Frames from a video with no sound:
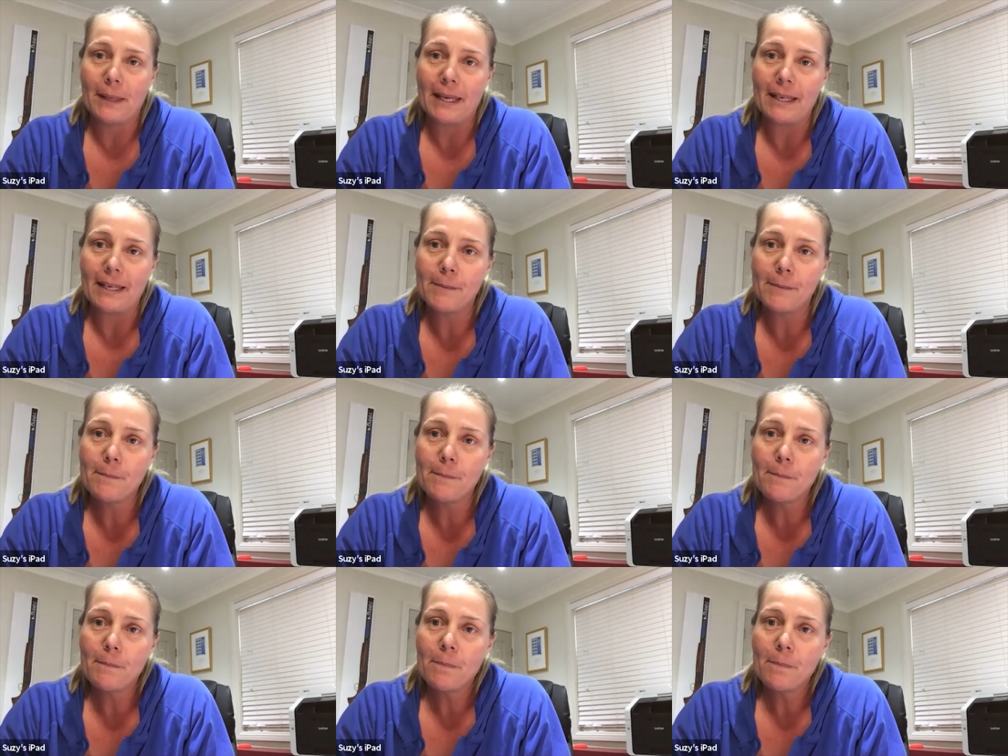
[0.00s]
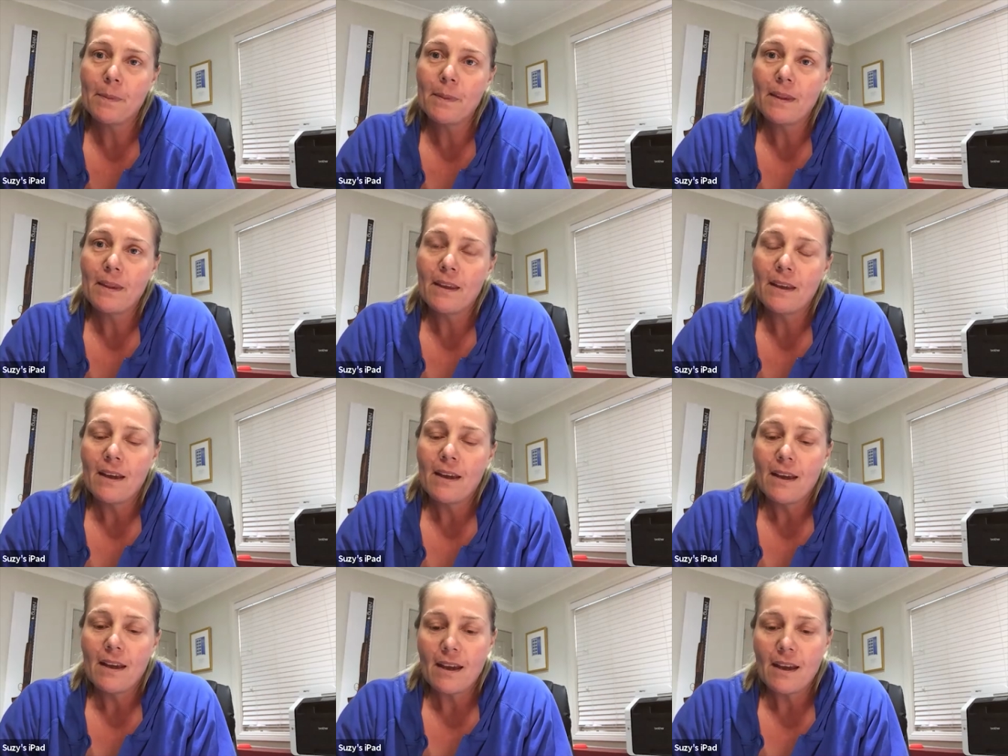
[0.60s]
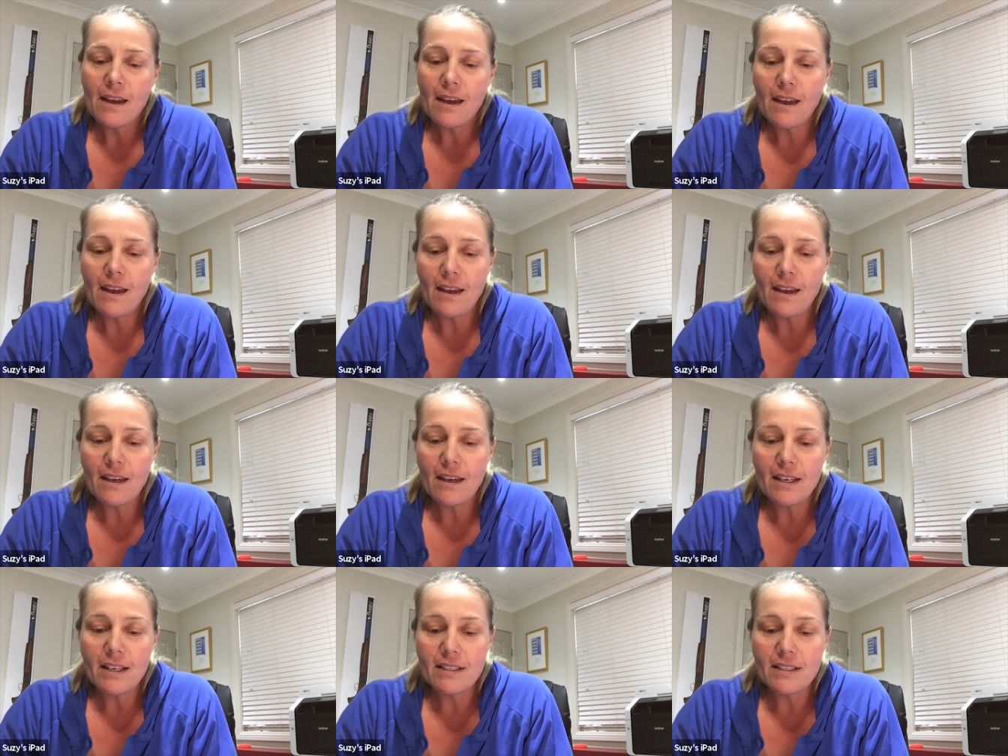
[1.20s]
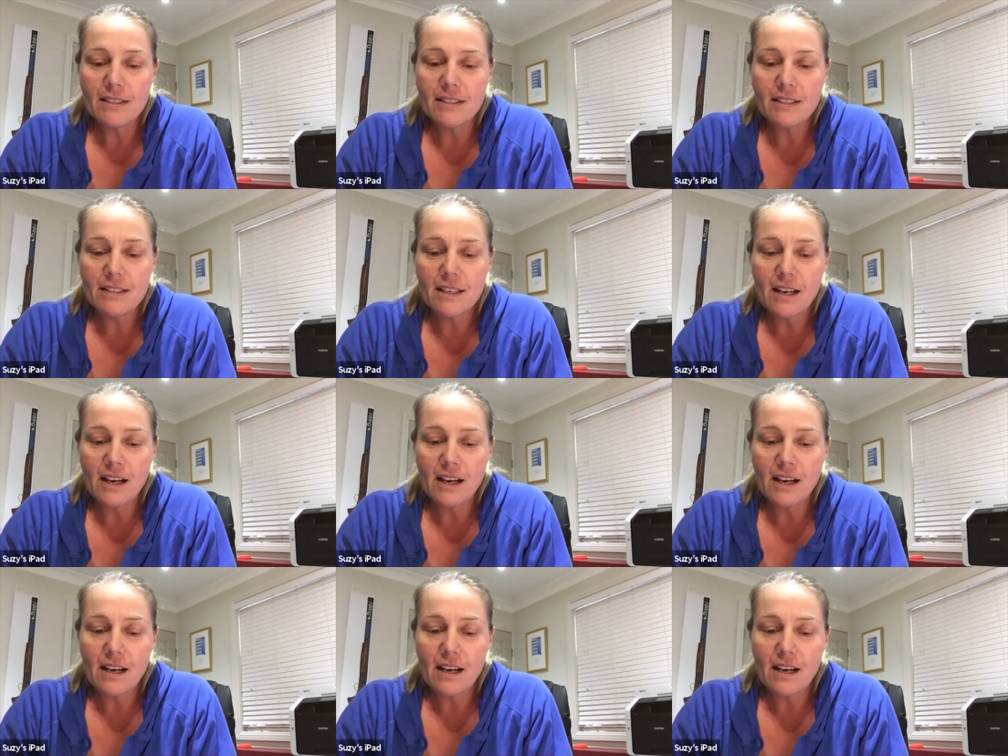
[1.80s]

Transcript: me. And